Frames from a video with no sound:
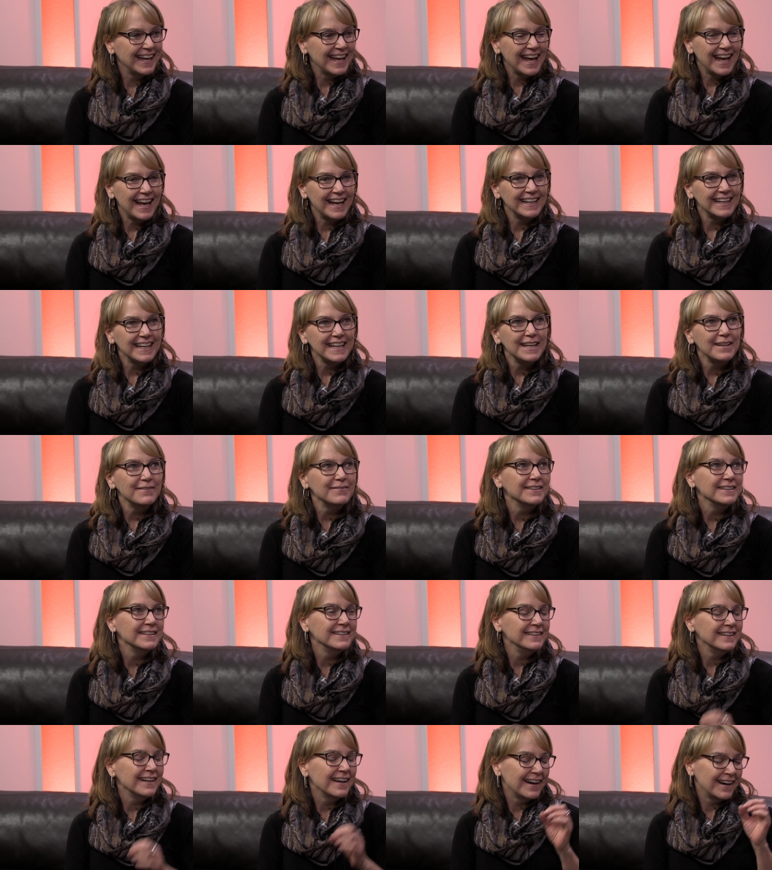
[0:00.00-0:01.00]
and
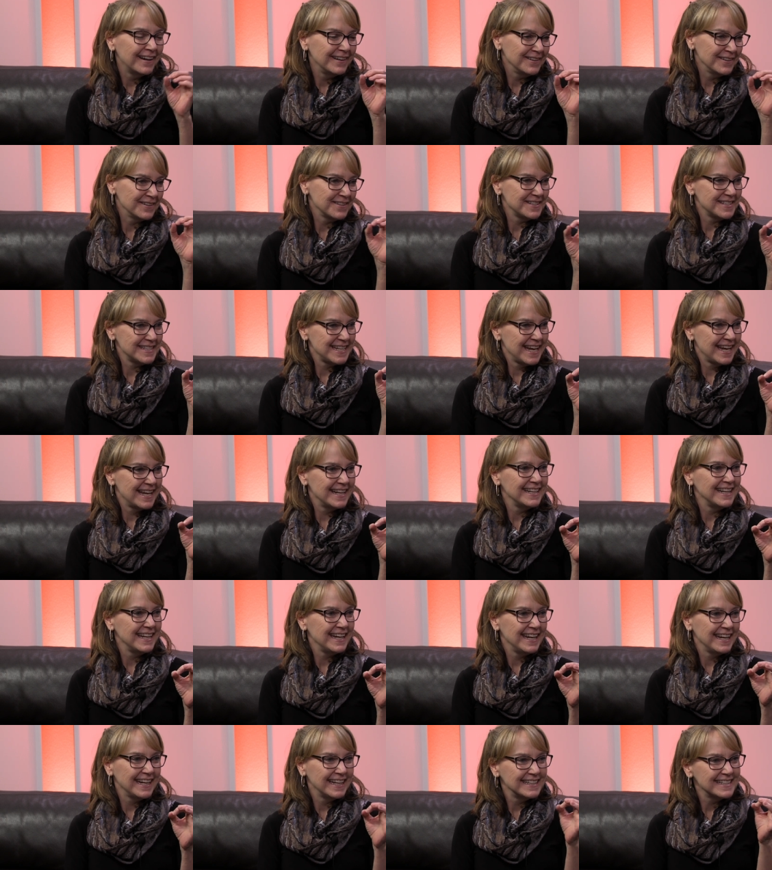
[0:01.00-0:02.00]
even
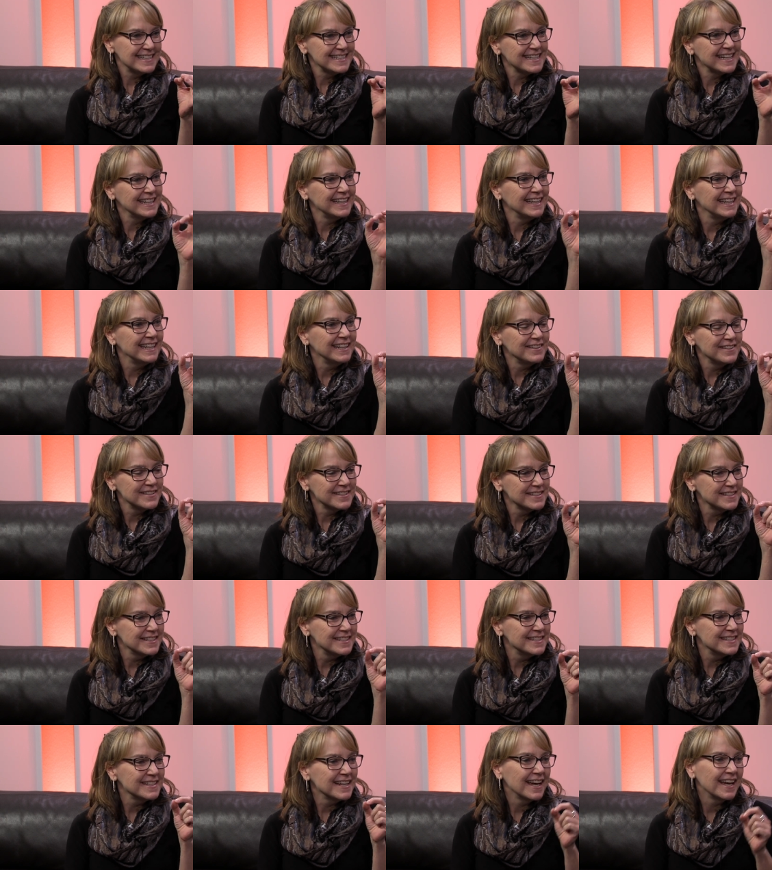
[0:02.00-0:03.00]
understanding and studying just a
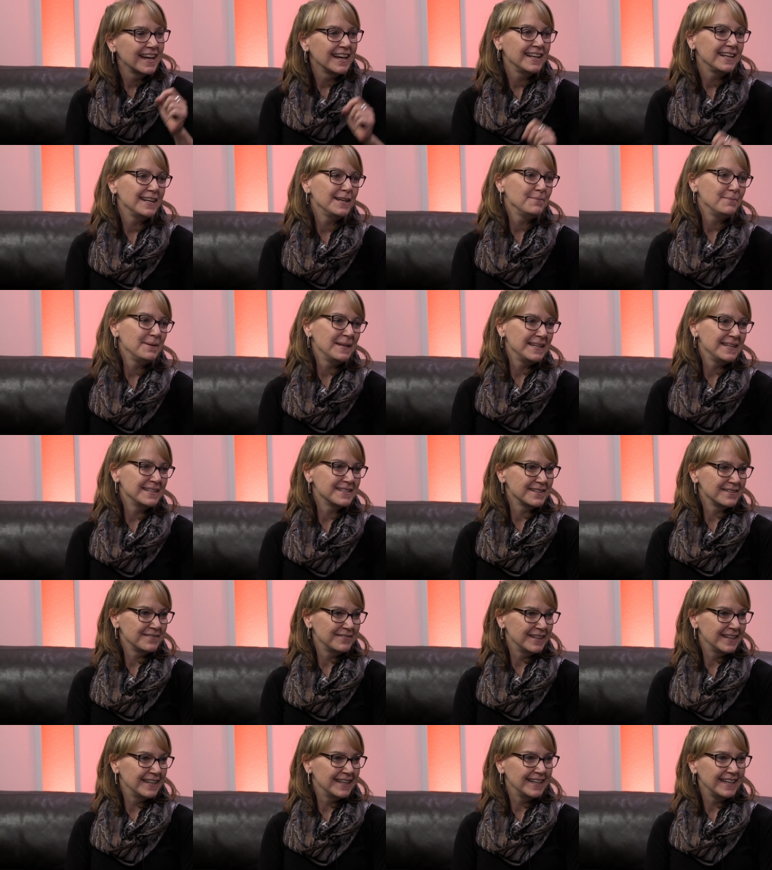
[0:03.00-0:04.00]
tiny piece of
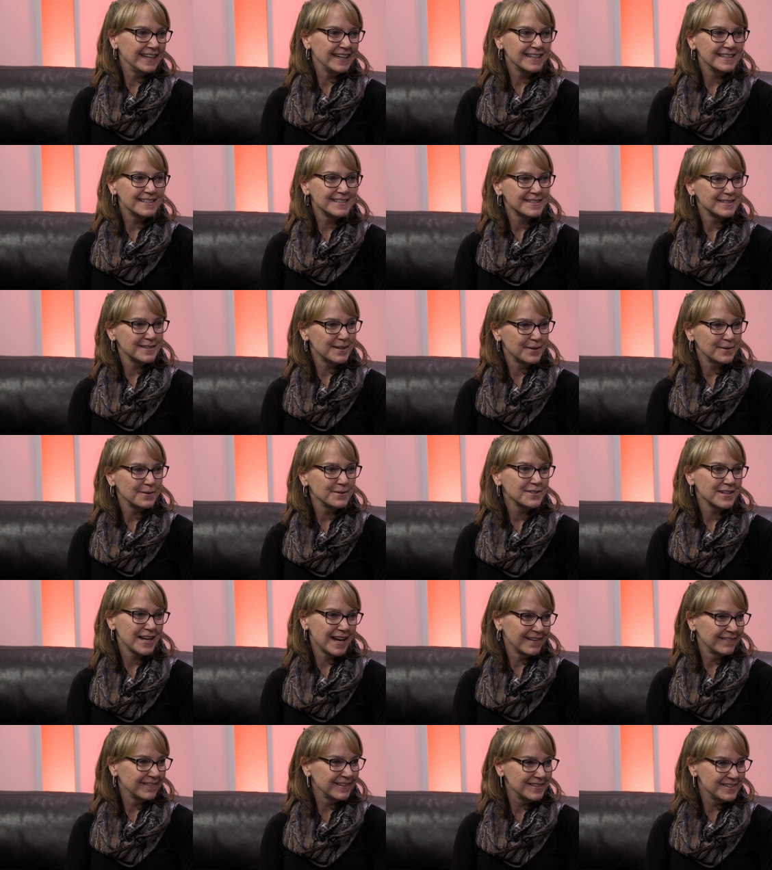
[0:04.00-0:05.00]
it is so
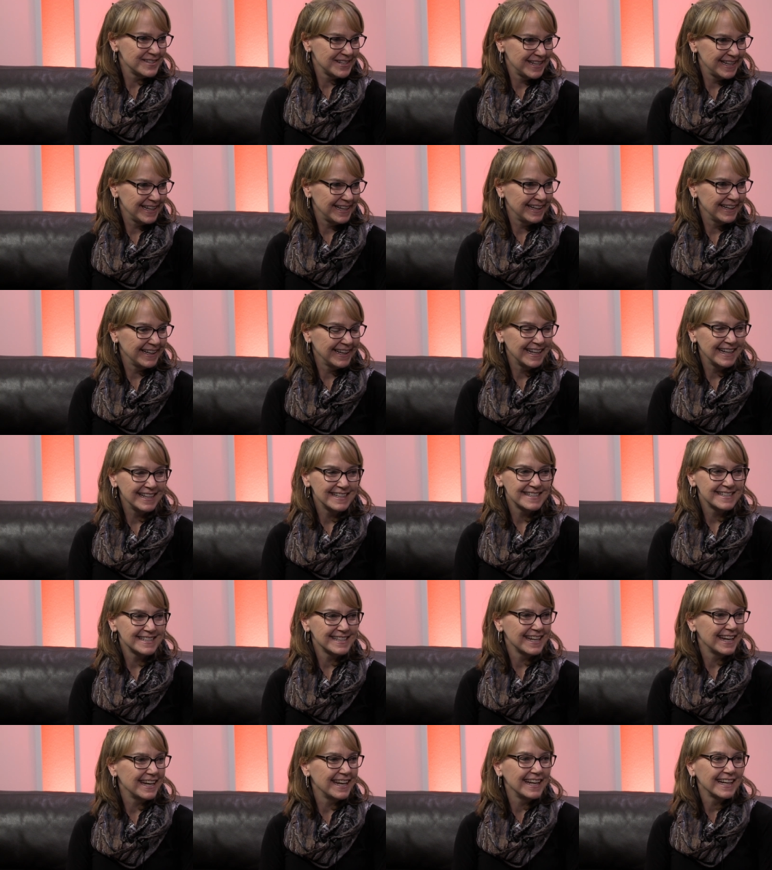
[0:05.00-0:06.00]
challenging. It's
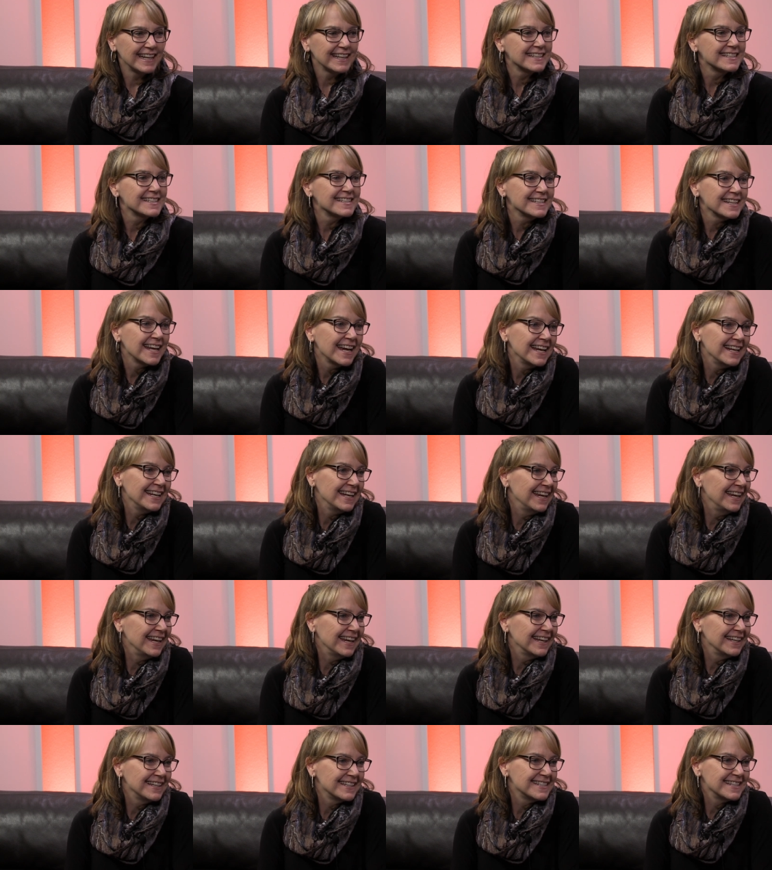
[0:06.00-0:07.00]

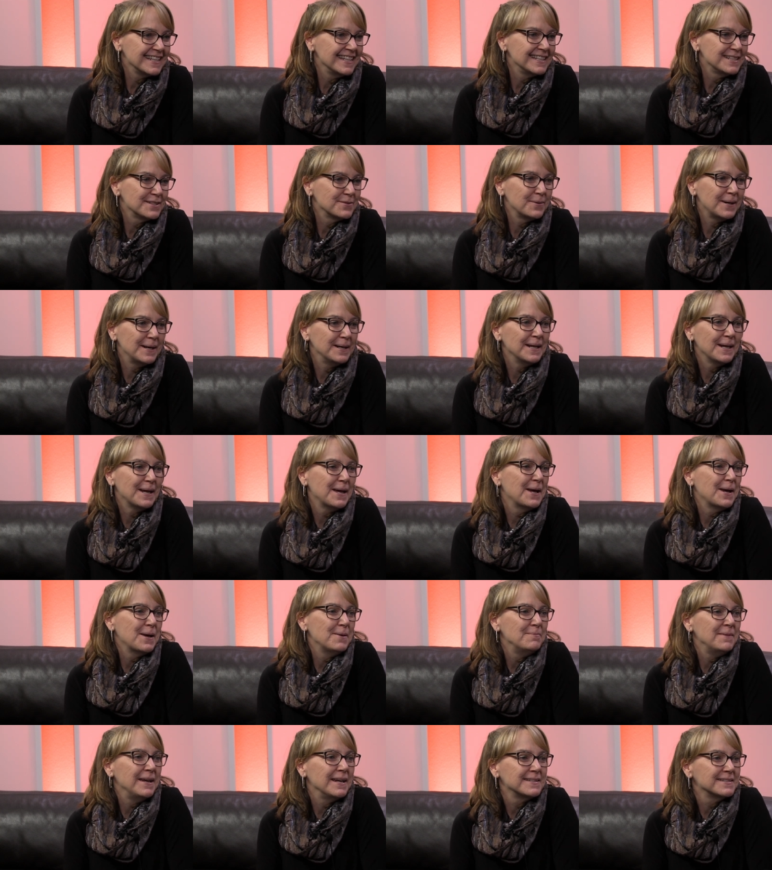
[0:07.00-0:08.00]
exciting. It's, it's what
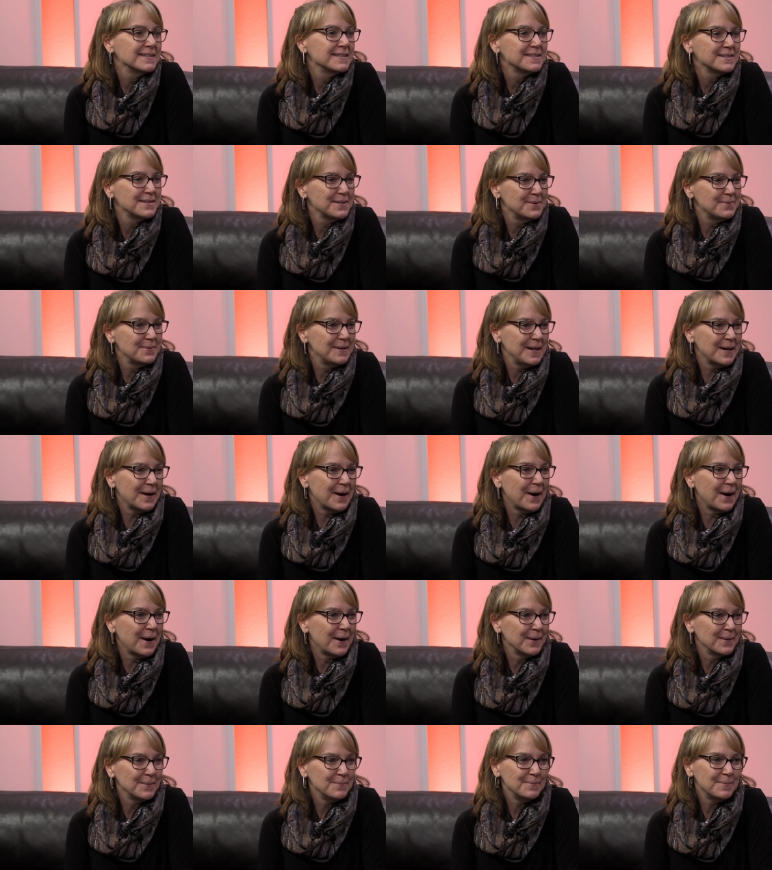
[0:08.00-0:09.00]
makes us who we
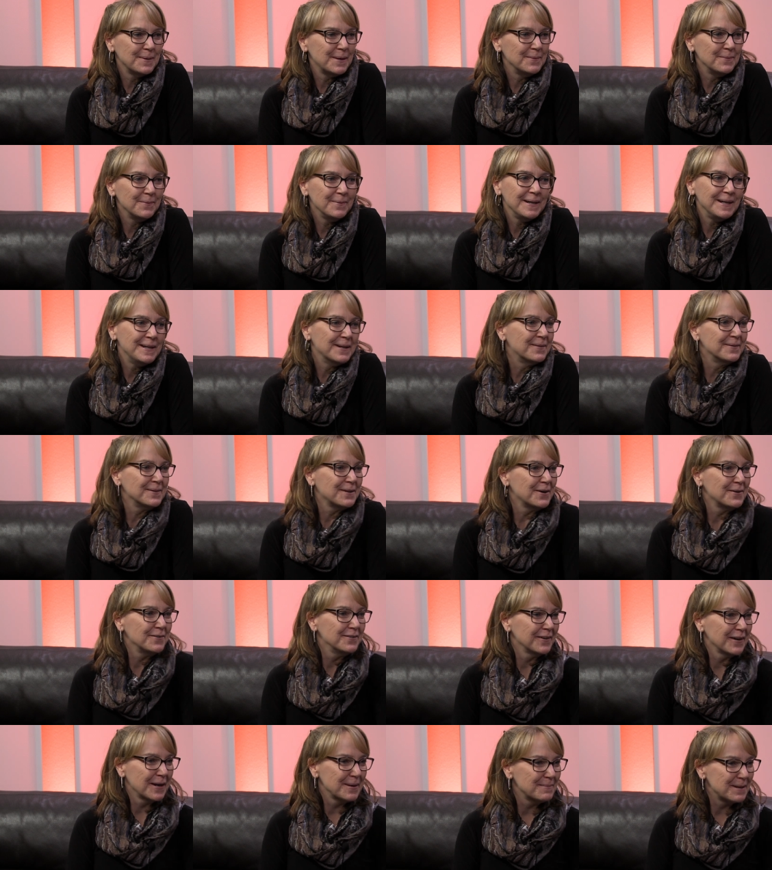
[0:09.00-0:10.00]
are, but we don't know
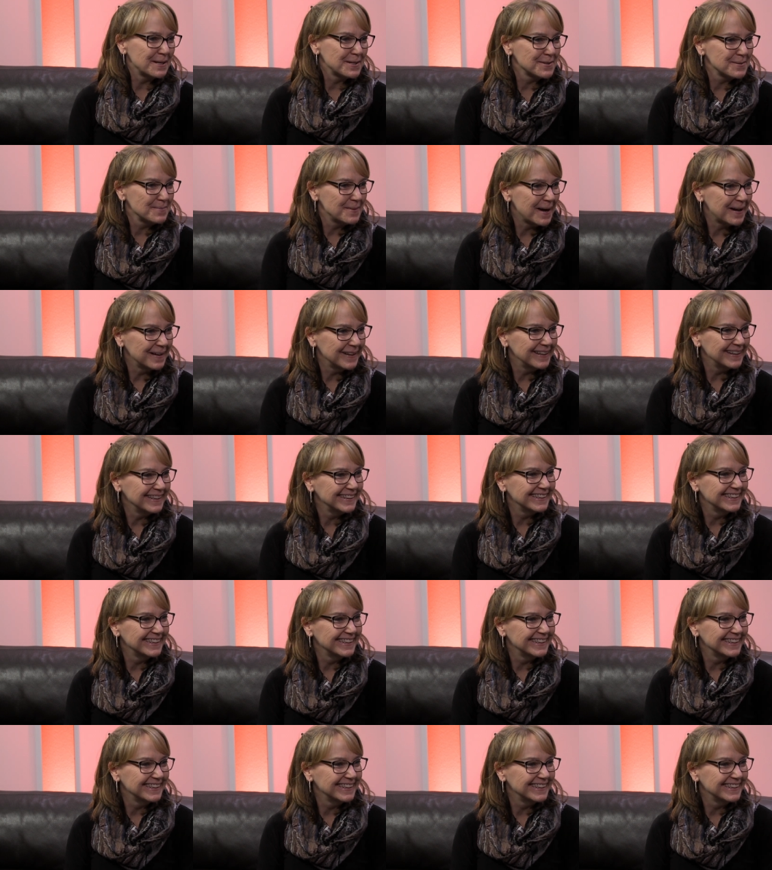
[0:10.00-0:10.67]
very much about it.